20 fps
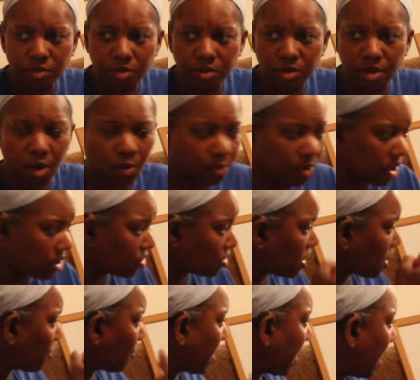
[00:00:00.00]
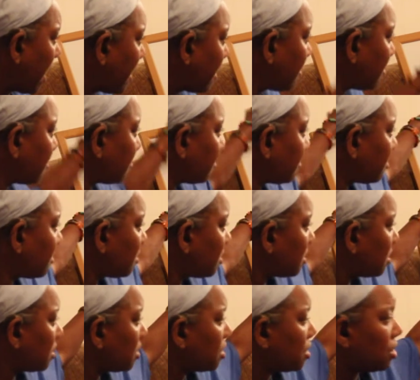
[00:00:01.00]
Don't we understand we have
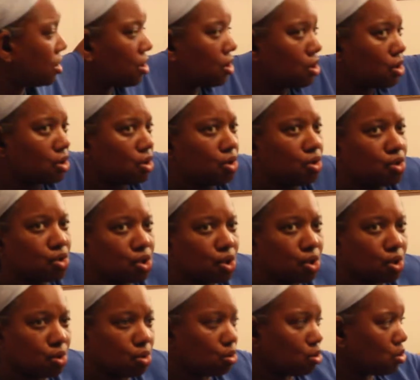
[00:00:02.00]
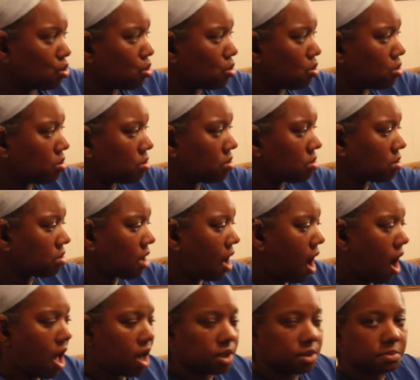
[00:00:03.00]
two
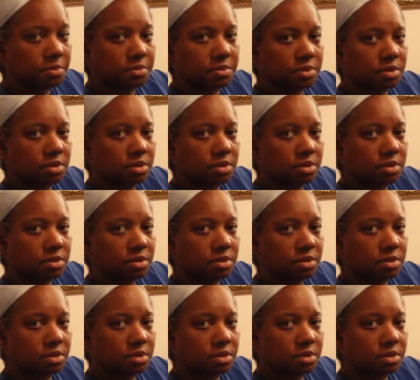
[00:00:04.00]
columns,